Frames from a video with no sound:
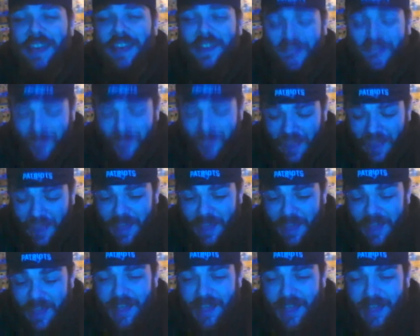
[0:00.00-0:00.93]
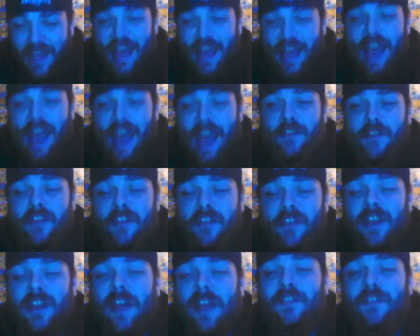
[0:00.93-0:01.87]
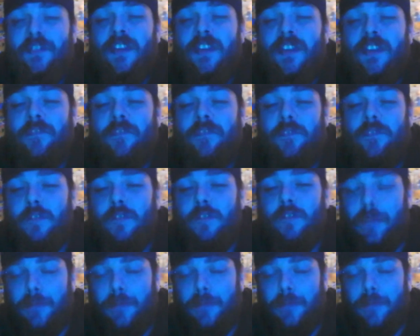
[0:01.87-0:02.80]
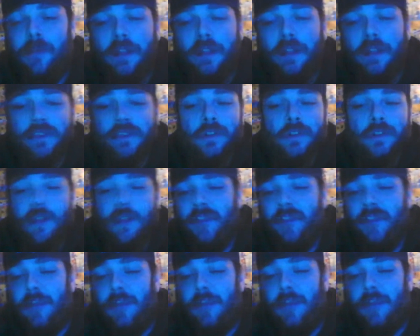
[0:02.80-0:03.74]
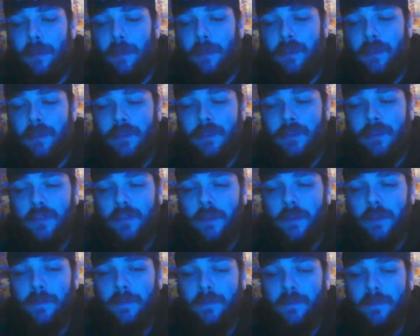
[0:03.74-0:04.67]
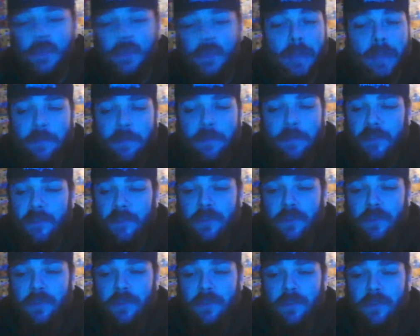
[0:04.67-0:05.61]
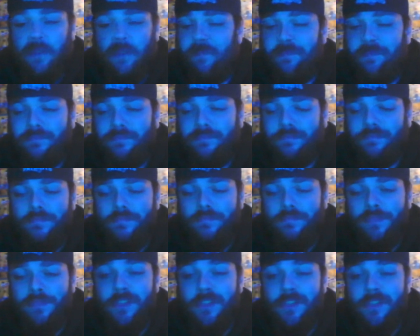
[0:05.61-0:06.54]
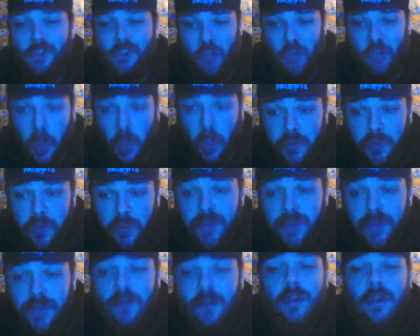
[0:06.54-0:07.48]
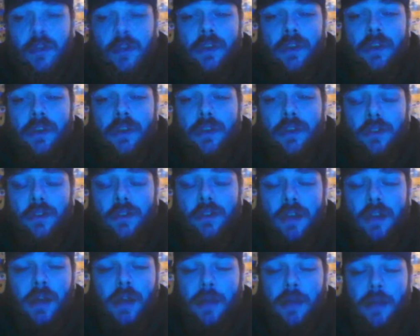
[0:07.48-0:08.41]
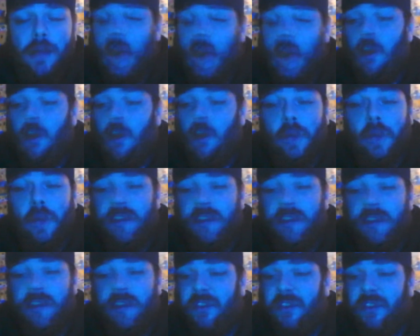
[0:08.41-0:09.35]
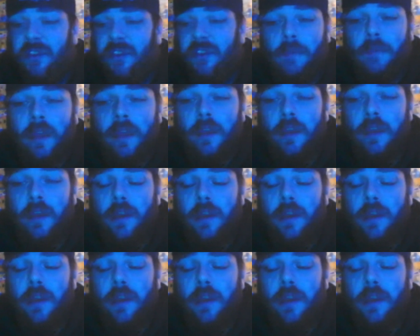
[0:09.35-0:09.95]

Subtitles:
to me, everything I've seen from New Japan Pro Wrestling in the last couple months, their pay-per-views, their shows, ROH the same way.